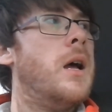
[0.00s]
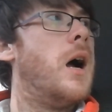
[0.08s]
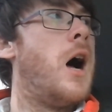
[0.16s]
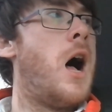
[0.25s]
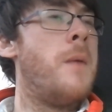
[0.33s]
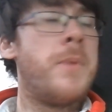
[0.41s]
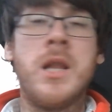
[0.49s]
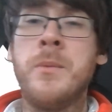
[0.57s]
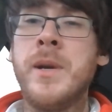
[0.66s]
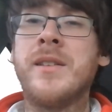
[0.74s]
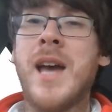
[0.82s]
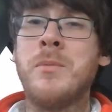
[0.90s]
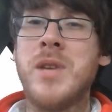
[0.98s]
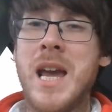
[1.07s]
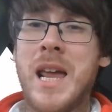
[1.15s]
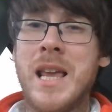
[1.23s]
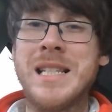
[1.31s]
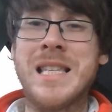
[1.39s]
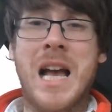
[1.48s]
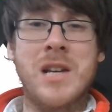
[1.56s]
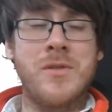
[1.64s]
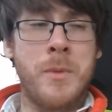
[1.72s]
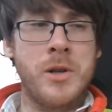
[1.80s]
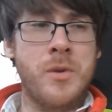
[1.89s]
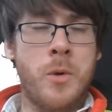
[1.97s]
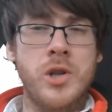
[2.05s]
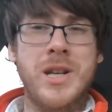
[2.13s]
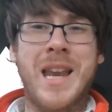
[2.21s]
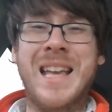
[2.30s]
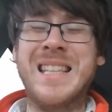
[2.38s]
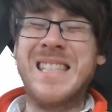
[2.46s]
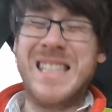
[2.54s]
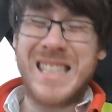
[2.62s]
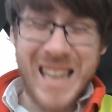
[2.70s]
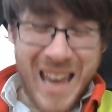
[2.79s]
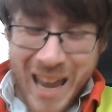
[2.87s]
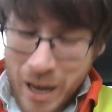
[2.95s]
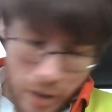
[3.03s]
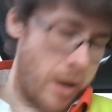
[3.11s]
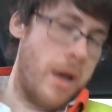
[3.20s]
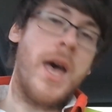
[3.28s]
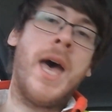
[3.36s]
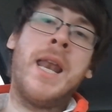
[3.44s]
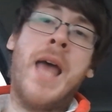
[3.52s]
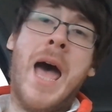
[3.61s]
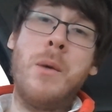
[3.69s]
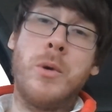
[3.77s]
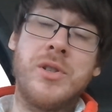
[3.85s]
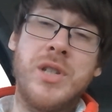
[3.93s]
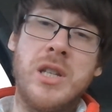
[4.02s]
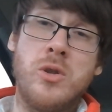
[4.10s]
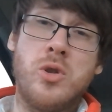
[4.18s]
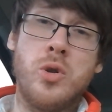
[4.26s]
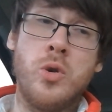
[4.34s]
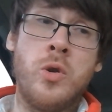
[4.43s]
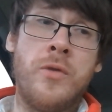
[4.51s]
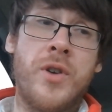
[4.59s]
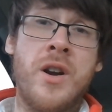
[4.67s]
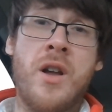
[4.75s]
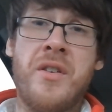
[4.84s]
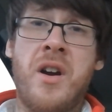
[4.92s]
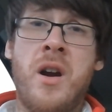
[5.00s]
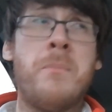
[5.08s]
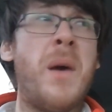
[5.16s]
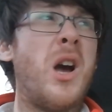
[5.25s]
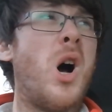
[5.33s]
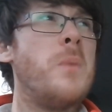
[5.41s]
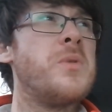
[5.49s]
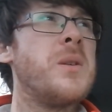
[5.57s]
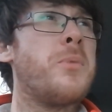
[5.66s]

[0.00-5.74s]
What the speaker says: But in the meantime, take it easy. Thanks very much for watching. Like I say, and I will see you soon for another pickups.